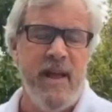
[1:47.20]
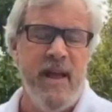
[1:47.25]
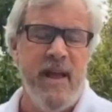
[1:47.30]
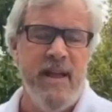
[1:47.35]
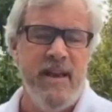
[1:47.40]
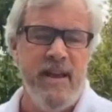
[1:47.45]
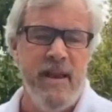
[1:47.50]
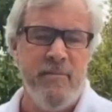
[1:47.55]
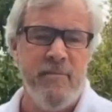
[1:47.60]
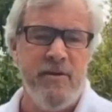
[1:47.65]

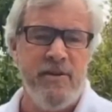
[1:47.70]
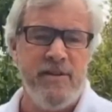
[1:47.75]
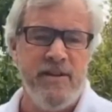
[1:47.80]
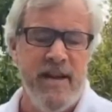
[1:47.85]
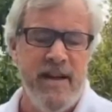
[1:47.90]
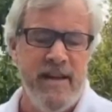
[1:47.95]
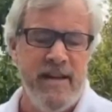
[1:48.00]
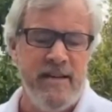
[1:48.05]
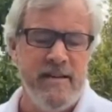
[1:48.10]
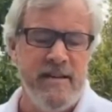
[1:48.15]
And number
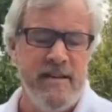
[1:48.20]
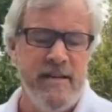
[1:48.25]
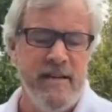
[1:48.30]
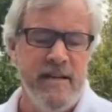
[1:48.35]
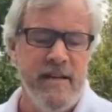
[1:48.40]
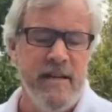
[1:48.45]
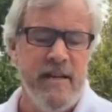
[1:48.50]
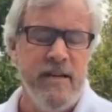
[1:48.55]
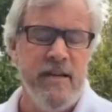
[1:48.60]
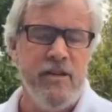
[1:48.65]
10,
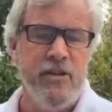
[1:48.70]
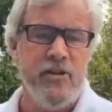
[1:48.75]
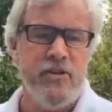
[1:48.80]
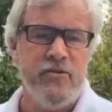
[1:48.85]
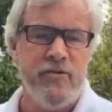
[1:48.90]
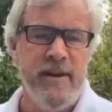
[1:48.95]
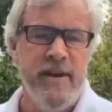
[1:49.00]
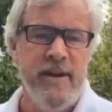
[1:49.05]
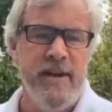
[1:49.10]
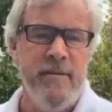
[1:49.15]

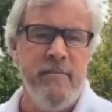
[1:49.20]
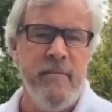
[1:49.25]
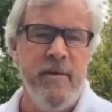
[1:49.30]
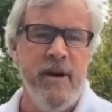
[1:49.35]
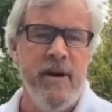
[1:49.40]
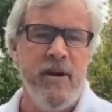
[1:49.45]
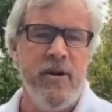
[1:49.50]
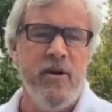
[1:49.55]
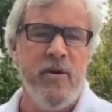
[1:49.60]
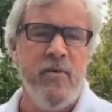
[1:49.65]

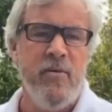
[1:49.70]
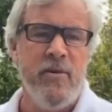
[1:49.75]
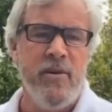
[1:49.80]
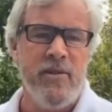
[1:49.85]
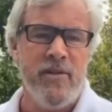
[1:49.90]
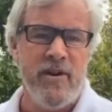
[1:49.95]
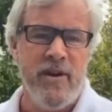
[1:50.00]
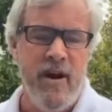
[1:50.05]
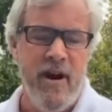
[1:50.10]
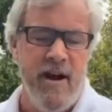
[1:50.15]
dream
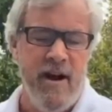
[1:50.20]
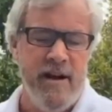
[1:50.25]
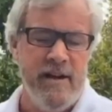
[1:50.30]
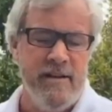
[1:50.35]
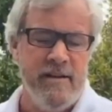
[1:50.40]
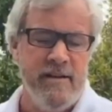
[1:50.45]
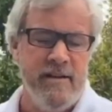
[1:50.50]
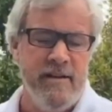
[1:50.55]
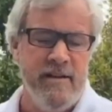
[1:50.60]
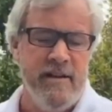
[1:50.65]
with
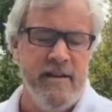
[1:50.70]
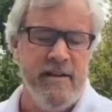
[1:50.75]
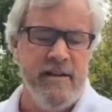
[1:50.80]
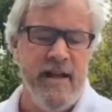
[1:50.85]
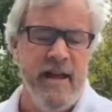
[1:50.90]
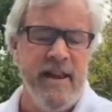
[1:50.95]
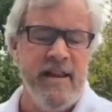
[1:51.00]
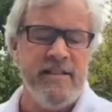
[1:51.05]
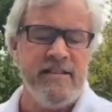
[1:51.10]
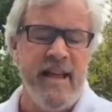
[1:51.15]
God.
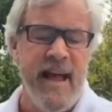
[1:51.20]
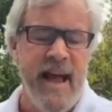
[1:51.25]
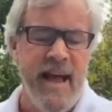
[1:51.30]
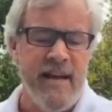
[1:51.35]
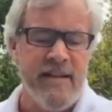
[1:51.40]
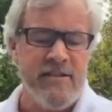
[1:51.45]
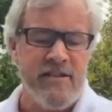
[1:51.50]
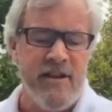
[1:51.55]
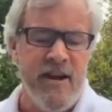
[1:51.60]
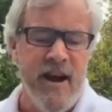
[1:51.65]
That is,
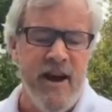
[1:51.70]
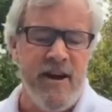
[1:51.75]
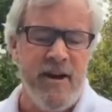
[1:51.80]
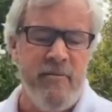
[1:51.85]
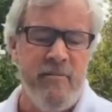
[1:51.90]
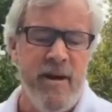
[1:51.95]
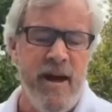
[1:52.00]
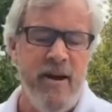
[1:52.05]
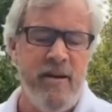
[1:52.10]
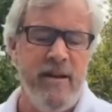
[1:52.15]
ask God
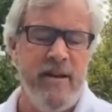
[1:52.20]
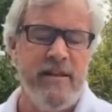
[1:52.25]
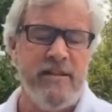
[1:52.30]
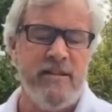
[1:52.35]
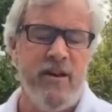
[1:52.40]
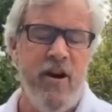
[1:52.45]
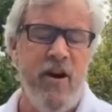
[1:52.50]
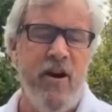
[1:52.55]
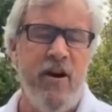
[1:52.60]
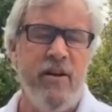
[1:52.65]
about
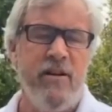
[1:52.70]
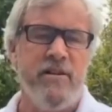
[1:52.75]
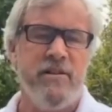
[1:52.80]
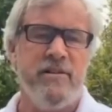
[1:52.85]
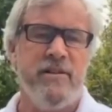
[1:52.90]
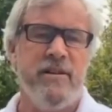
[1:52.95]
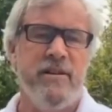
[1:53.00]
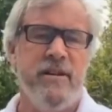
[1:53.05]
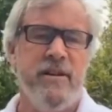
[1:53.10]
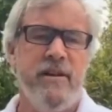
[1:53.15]
his
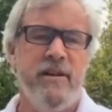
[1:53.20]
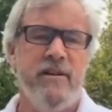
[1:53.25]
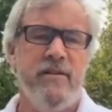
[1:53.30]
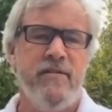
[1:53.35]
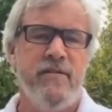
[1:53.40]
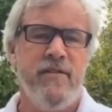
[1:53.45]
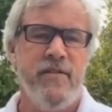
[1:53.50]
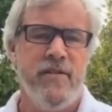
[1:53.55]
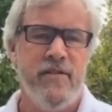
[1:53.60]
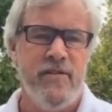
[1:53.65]
heart
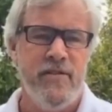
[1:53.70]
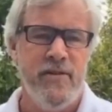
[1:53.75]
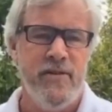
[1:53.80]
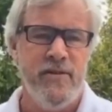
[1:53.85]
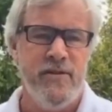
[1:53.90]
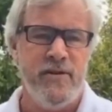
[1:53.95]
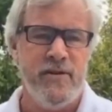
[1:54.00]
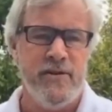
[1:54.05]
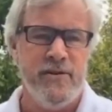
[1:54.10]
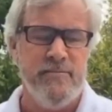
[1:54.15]
for the
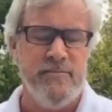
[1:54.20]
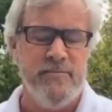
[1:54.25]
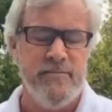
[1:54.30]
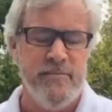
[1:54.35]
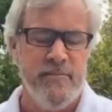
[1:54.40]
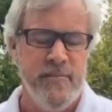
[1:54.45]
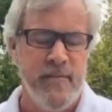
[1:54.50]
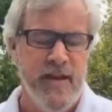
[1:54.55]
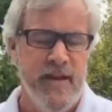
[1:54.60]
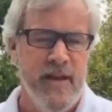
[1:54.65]
future.
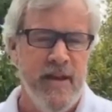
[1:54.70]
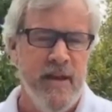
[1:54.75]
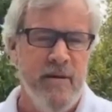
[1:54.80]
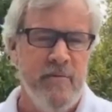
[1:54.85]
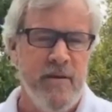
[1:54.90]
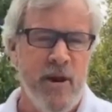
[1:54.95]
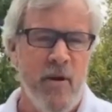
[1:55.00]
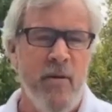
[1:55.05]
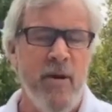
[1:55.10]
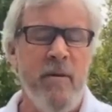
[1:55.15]

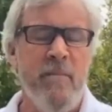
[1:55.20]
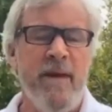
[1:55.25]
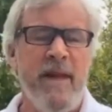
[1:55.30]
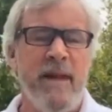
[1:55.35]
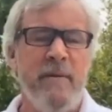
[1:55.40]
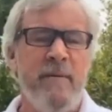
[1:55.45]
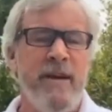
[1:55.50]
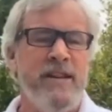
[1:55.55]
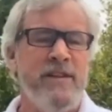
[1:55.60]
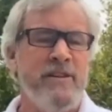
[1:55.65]
But I want to
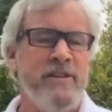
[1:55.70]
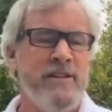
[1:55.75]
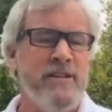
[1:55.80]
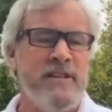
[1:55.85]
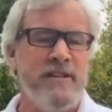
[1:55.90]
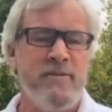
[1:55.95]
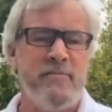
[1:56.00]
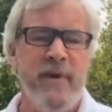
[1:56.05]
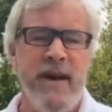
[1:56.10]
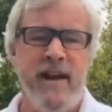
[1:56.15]
begin by just
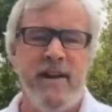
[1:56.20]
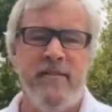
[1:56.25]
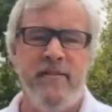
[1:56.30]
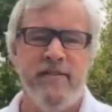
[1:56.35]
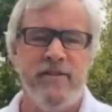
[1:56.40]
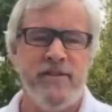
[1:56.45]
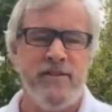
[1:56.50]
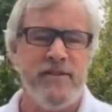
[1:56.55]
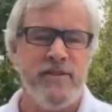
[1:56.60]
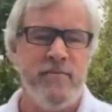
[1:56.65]
expanding
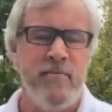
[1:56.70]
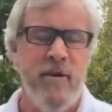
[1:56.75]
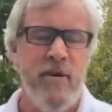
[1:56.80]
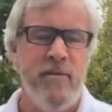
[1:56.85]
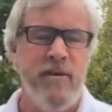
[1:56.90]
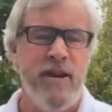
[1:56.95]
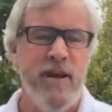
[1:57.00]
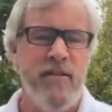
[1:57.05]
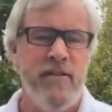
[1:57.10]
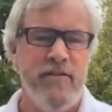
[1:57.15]
for just a
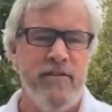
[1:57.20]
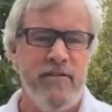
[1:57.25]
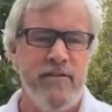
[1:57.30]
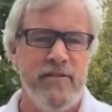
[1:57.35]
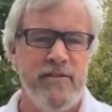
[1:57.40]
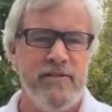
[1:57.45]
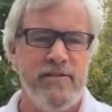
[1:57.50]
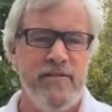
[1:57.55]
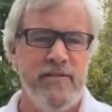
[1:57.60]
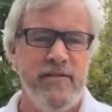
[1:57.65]
moment on the
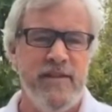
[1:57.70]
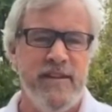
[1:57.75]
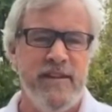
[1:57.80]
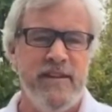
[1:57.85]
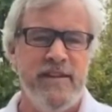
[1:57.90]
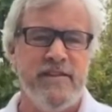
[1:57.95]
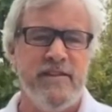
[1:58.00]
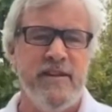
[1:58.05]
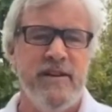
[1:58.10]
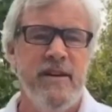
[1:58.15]
first of
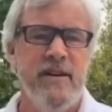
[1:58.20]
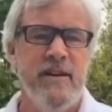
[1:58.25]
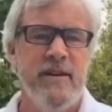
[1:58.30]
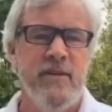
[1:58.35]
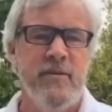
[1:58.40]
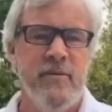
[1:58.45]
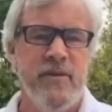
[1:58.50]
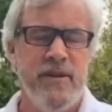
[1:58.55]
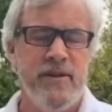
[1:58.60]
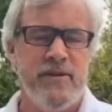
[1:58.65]
these,
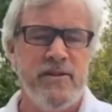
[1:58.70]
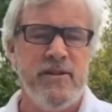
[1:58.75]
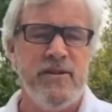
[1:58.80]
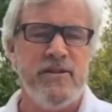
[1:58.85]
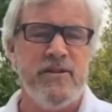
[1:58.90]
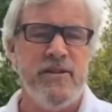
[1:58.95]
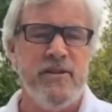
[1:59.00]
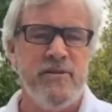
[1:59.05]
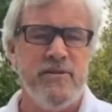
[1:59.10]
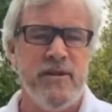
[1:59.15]
which
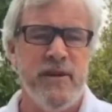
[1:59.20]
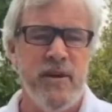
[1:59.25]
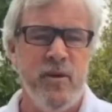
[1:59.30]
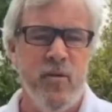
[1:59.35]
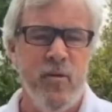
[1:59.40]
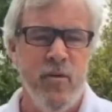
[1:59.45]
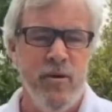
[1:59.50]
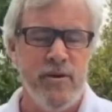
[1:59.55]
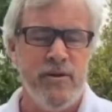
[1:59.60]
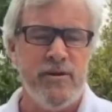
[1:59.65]
is
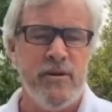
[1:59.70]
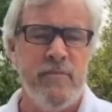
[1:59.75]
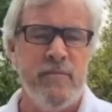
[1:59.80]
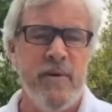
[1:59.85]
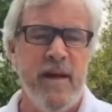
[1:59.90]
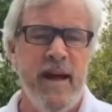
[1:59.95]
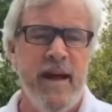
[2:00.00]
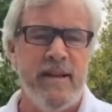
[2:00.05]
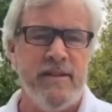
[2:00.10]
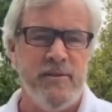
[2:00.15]
using worship
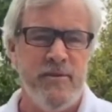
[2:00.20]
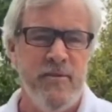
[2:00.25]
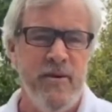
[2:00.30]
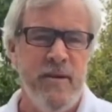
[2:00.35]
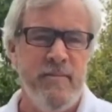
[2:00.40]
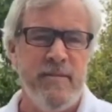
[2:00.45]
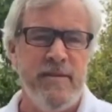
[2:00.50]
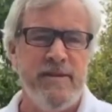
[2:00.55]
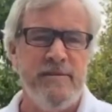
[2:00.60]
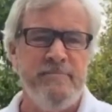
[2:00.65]
as a
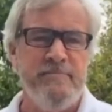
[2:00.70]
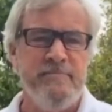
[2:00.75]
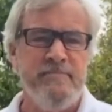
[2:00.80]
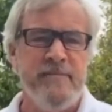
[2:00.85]
weapon.